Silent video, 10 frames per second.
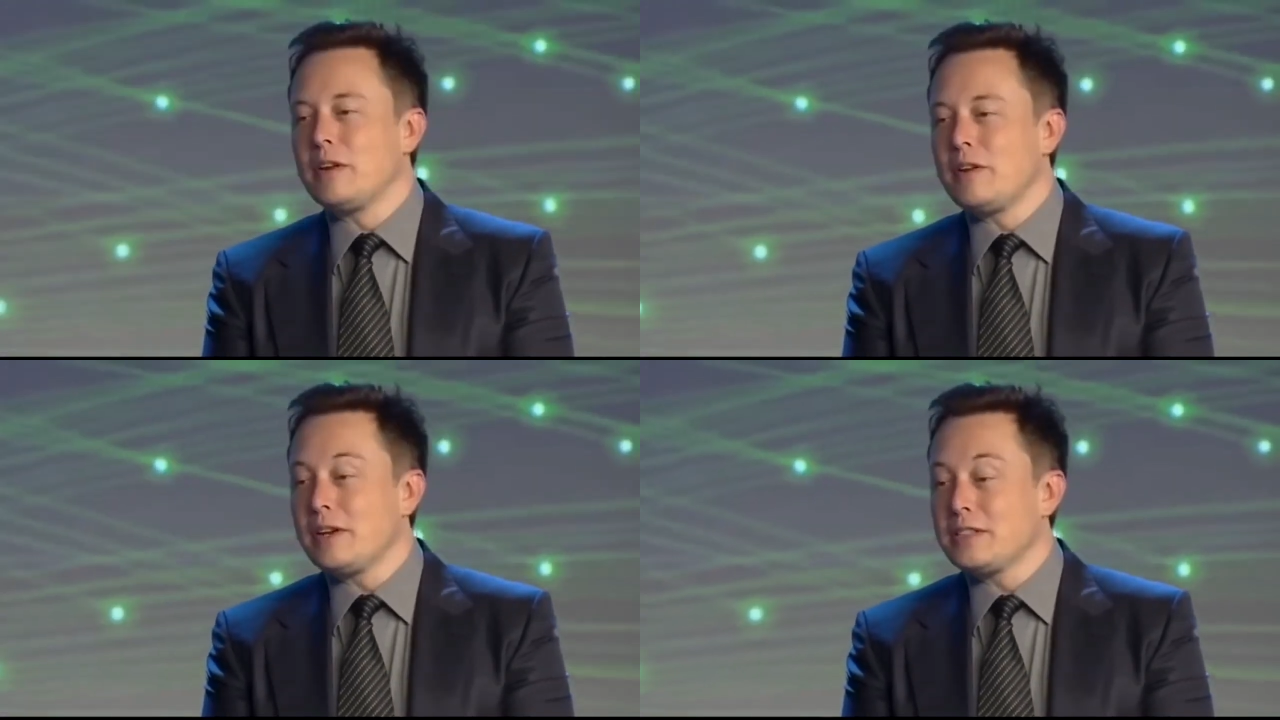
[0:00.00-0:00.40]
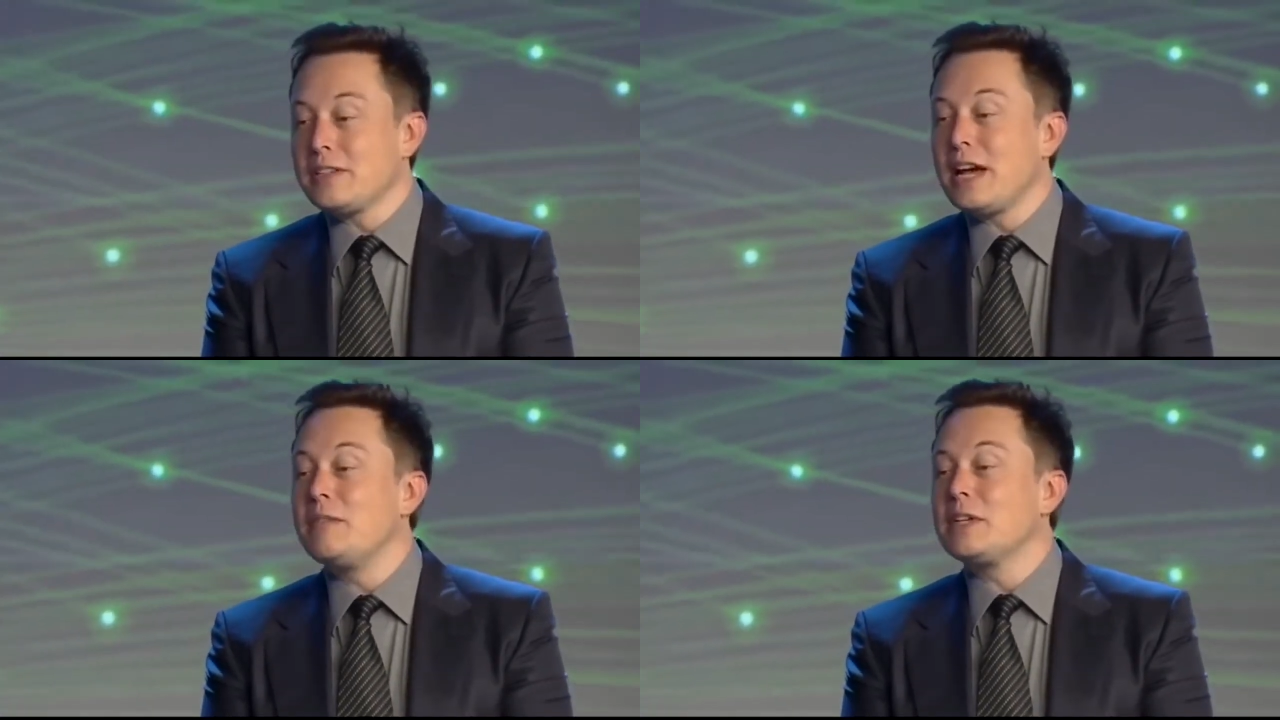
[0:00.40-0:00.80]
There are
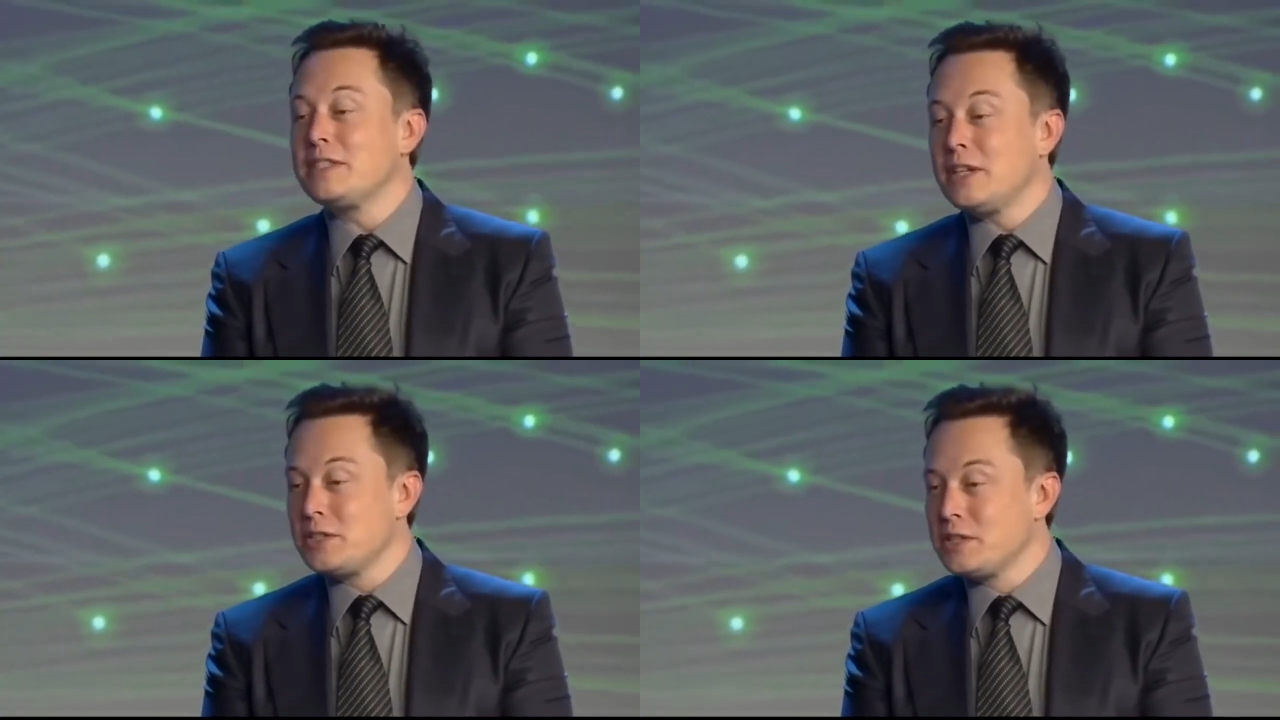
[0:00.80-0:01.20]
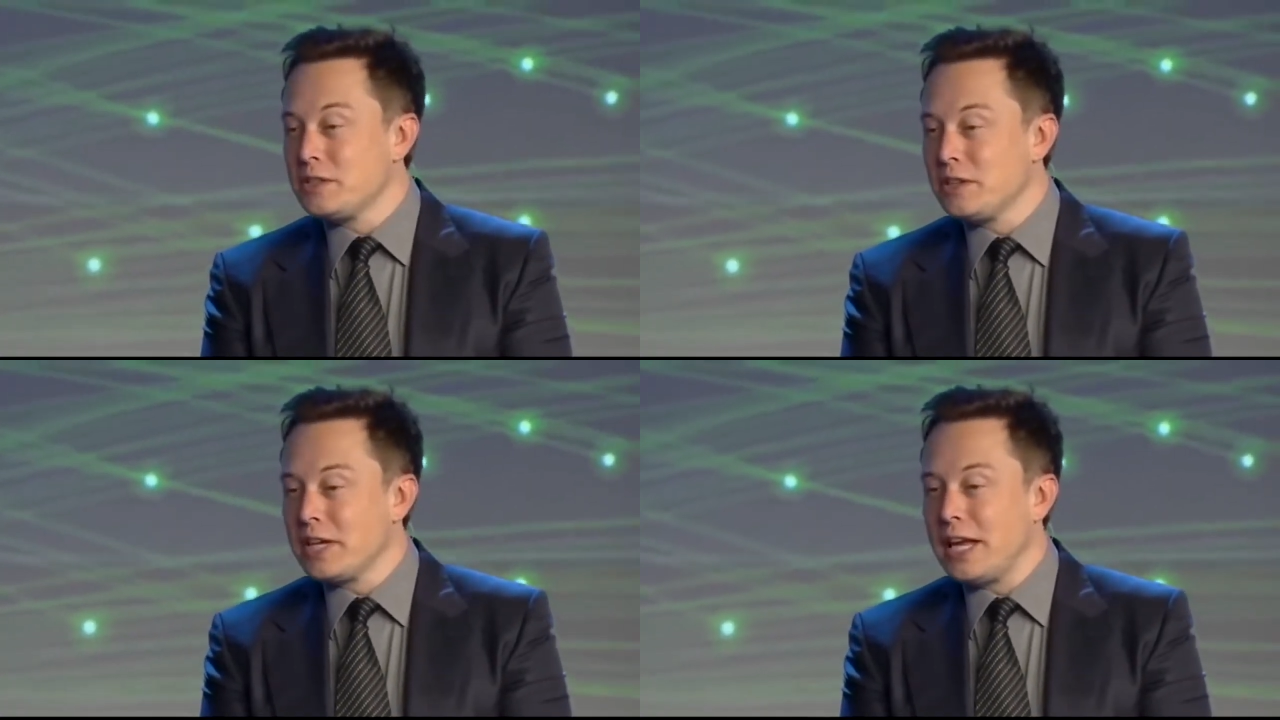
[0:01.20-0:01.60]
ex time
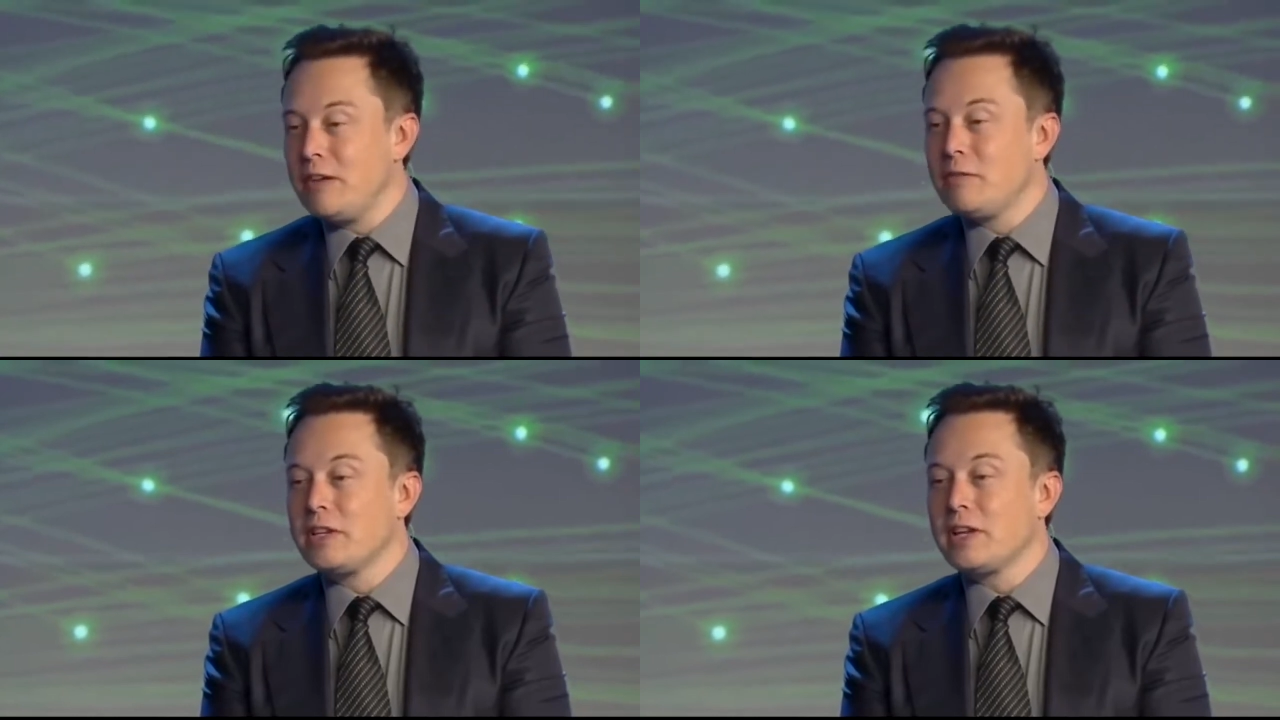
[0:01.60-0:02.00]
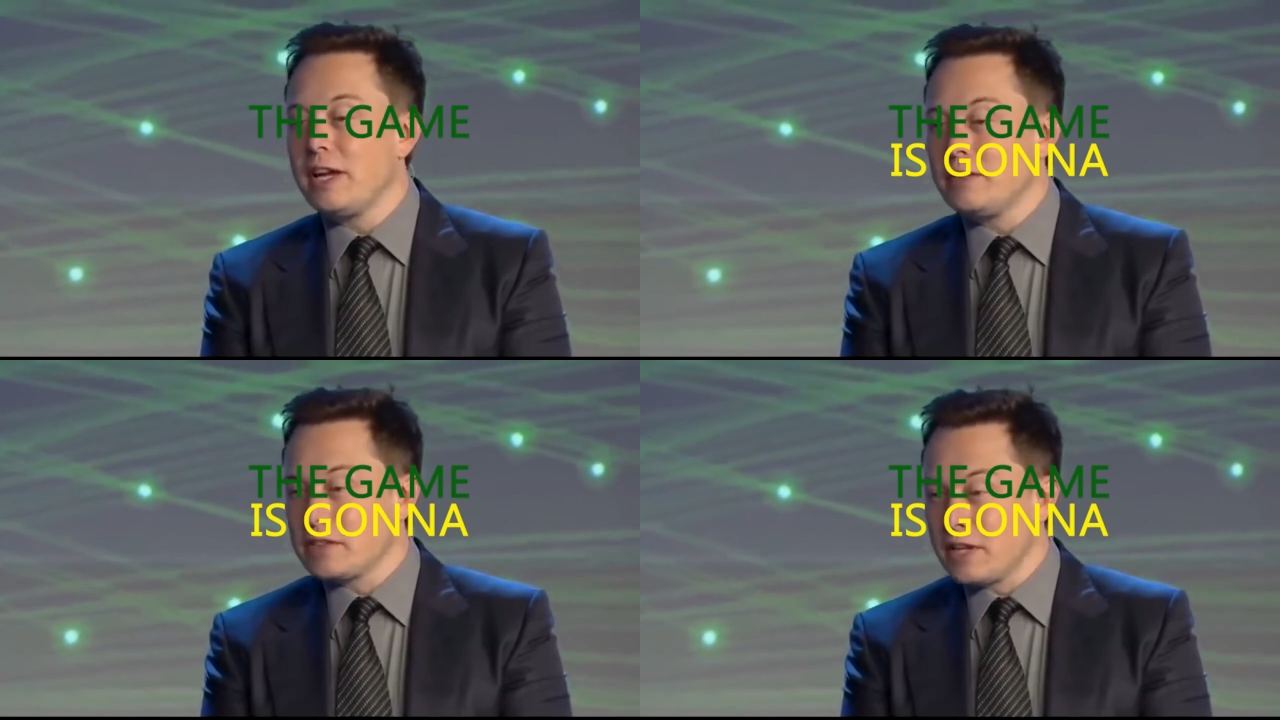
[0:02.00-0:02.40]
extensions on the game, but the
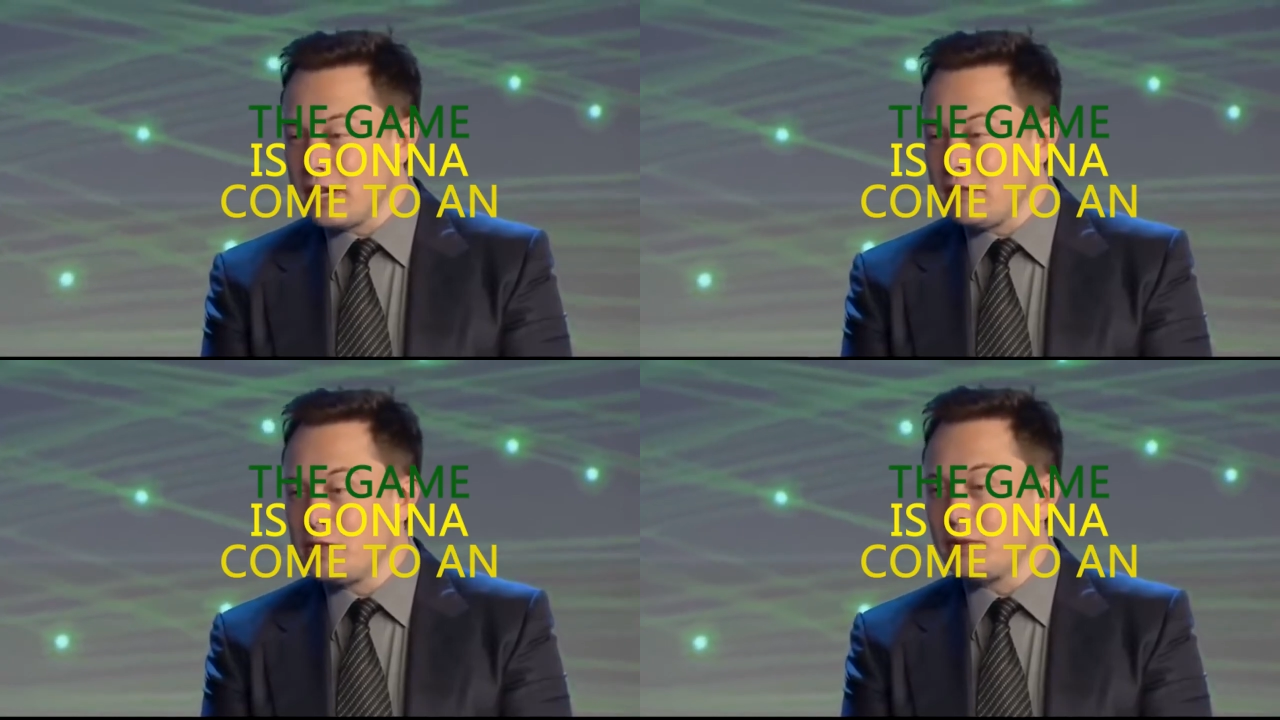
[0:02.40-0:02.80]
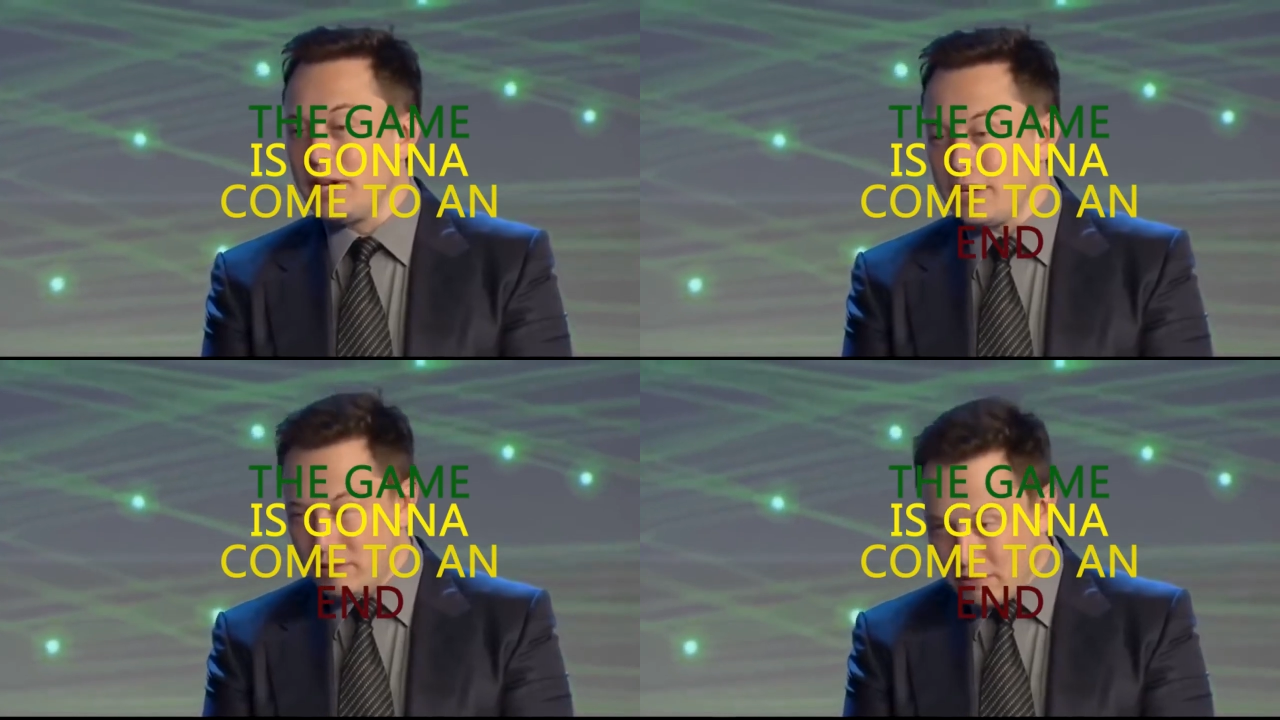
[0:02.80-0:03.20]
game is going to come to
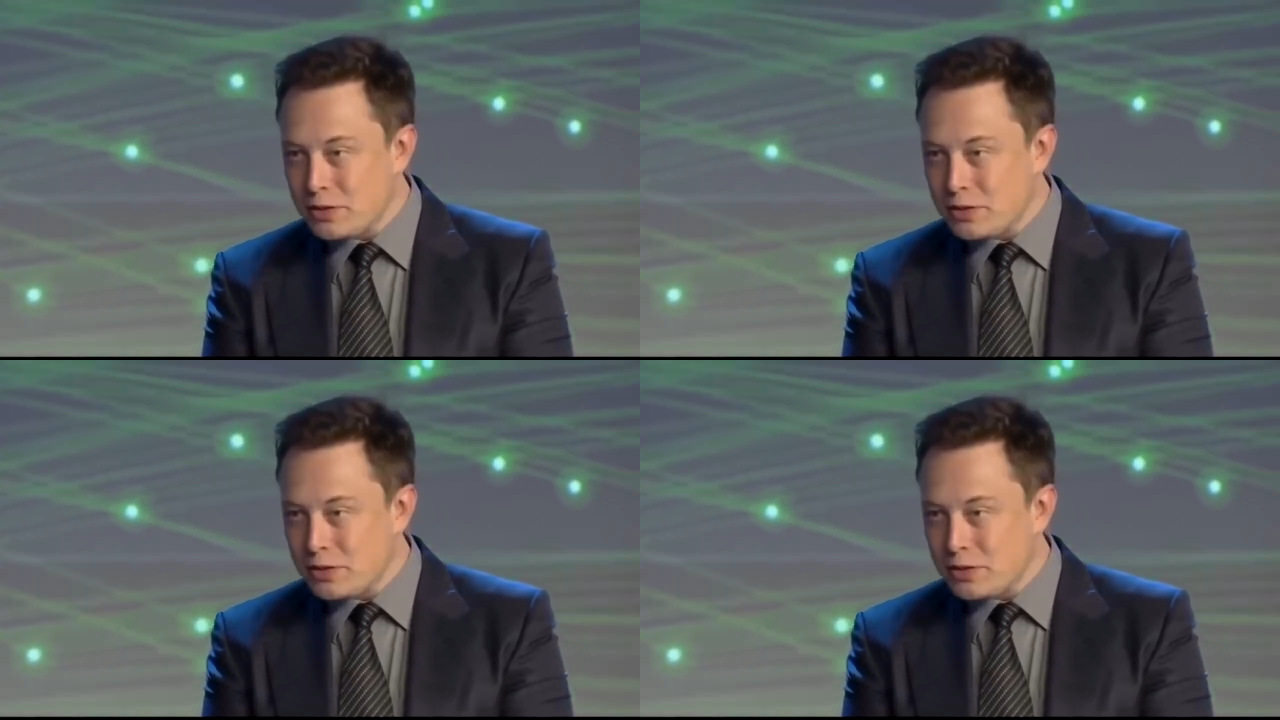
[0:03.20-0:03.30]
an end.